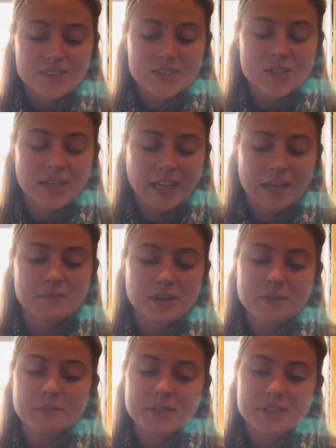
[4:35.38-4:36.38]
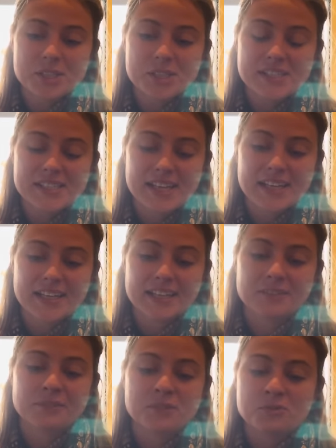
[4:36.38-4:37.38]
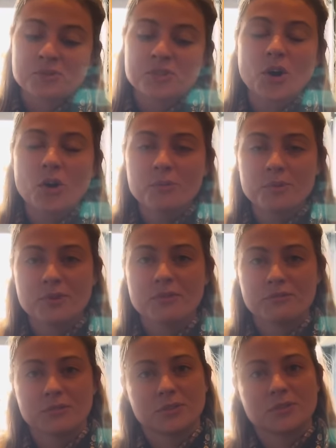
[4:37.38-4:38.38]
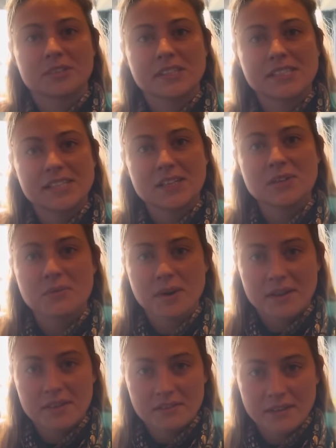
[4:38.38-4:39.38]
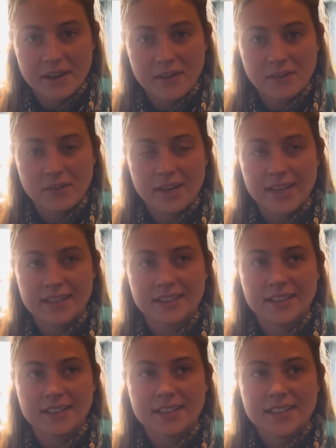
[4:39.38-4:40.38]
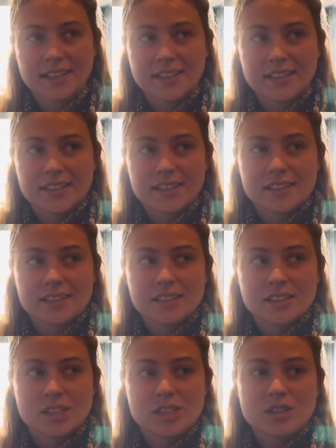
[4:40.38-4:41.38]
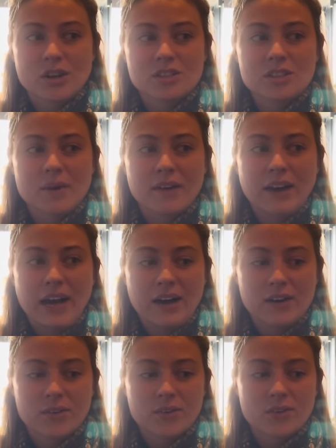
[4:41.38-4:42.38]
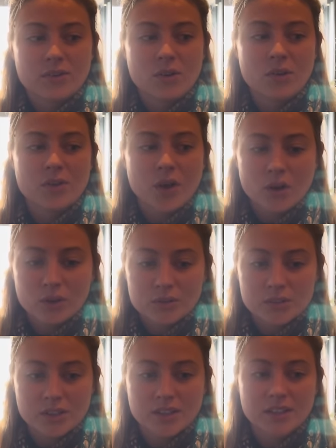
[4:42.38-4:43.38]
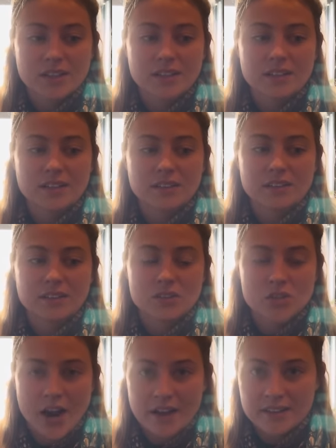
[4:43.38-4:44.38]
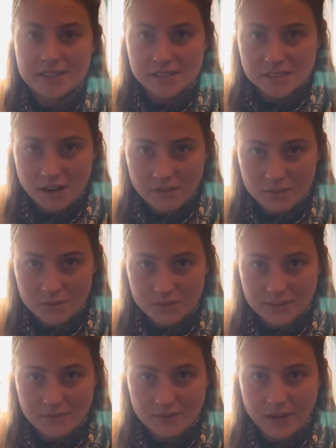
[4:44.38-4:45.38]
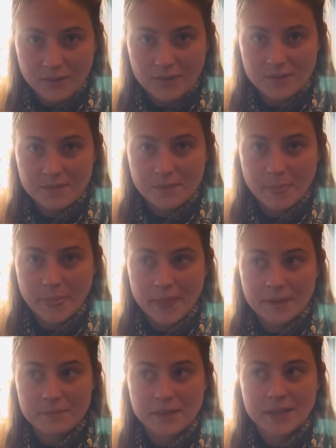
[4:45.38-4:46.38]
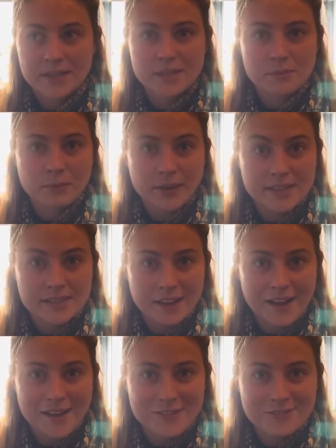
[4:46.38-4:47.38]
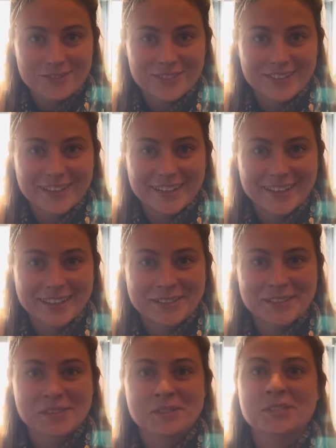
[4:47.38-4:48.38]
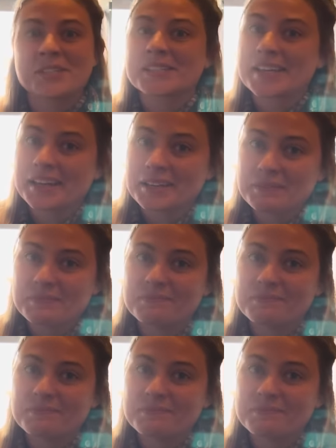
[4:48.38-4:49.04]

she came up and she said it was so beautiful to see you wear the veil, and she talked about how on the altar the chalice is covered with a veil because it brings life. And so she said,